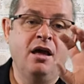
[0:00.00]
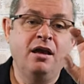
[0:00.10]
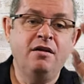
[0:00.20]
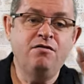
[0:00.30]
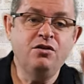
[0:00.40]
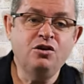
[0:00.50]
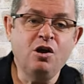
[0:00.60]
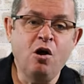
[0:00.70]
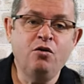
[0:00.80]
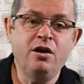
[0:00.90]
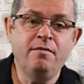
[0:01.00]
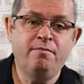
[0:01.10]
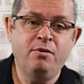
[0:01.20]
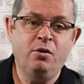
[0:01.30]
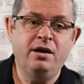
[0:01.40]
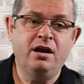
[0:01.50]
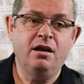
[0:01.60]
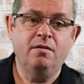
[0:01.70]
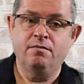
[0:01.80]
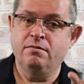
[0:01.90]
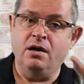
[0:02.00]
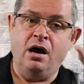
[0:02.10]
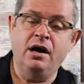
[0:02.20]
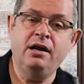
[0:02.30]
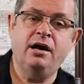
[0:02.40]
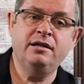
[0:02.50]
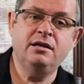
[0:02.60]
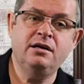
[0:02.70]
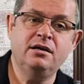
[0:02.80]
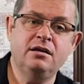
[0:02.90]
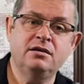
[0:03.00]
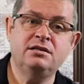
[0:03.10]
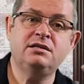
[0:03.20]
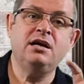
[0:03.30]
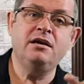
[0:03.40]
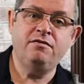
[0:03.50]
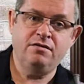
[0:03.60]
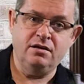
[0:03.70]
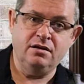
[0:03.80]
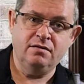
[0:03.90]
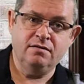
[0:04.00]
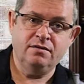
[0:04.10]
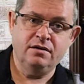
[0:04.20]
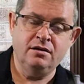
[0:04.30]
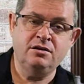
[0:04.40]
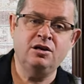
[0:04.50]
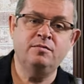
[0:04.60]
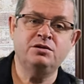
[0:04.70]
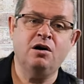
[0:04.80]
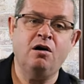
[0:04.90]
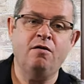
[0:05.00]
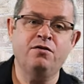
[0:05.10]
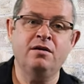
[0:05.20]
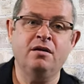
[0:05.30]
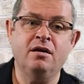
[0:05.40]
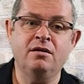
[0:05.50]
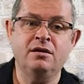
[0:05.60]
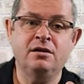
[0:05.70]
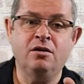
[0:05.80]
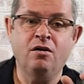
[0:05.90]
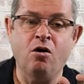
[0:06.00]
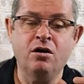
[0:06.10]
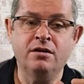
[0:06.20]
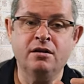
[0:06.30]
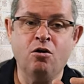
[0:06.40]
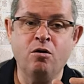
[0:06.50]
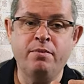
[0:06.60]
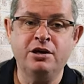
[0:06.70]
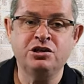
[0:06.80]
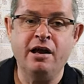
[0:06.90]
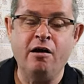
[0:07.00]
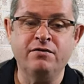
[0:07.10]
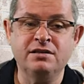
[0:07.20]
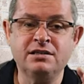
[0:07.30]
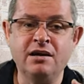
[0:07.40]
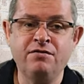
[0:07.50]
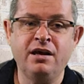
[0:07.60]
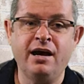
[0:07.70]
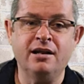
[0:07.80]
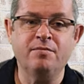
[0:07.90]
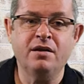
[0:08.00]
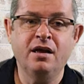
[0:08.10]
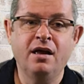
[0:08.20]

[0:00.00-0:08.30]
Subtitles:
even though the employer highlighted safety in terms of the Occupational Health and Safety Act,